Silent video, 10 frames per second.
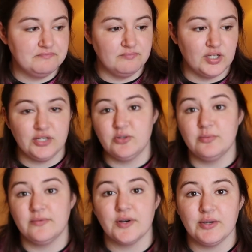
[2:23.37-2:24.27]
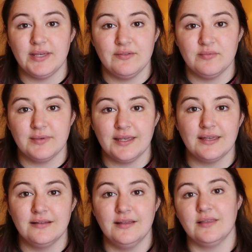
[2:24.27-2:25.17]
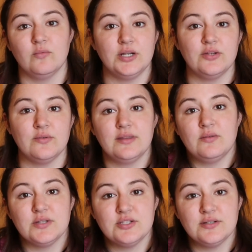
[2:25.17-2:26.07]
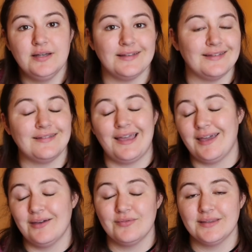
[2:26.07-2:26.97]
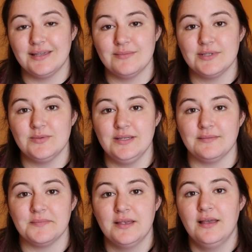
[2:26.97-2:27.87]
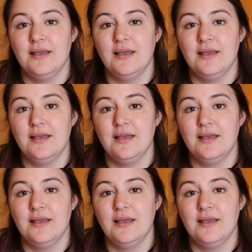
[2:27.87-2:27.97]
What do you do before you even begin? And then what do you do with it once you're done? And everything in between.